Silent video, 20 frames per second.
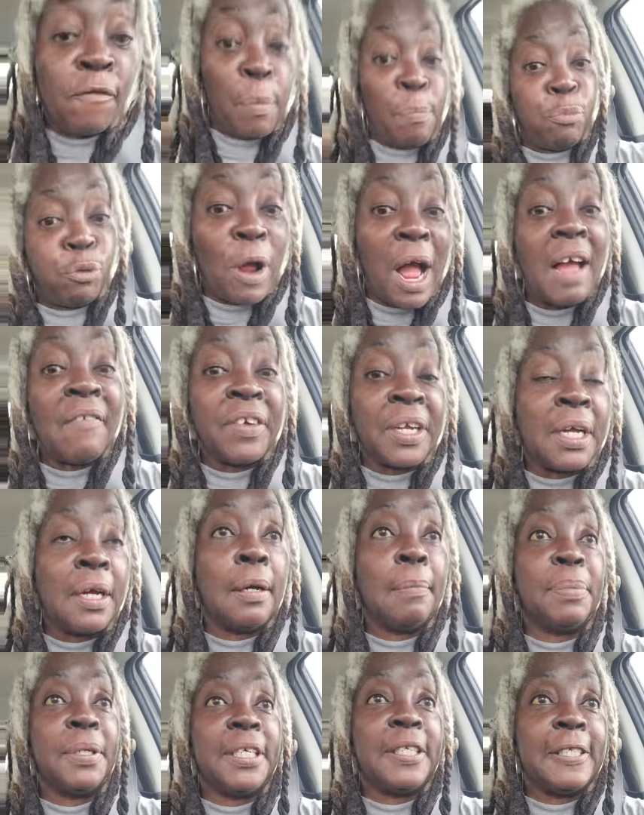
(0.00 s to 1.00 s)
from private
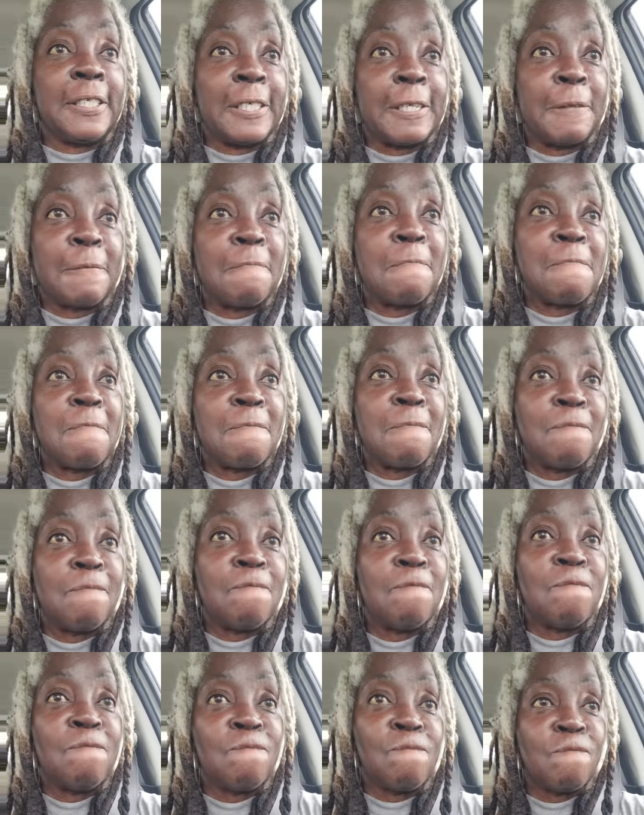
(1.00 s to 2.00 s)
companies.
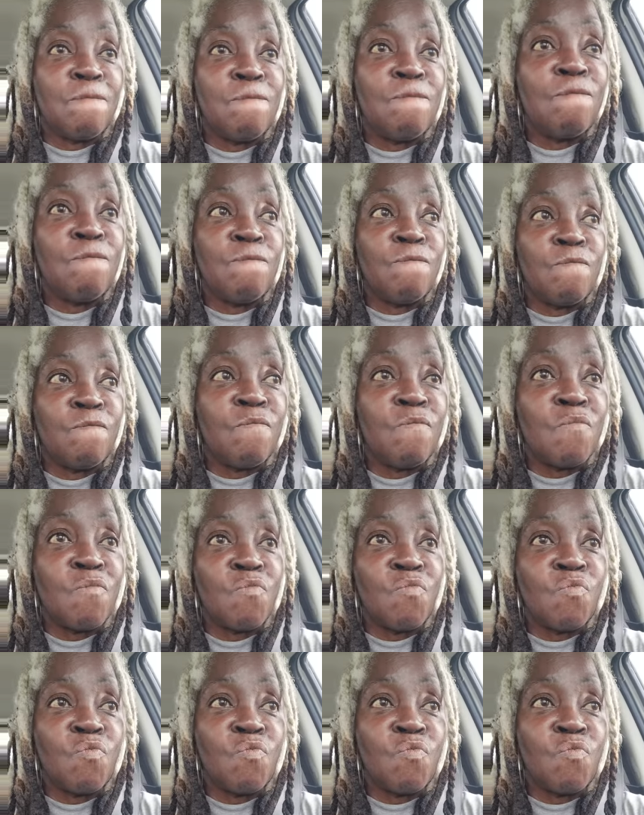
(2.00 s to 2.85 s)
Data breach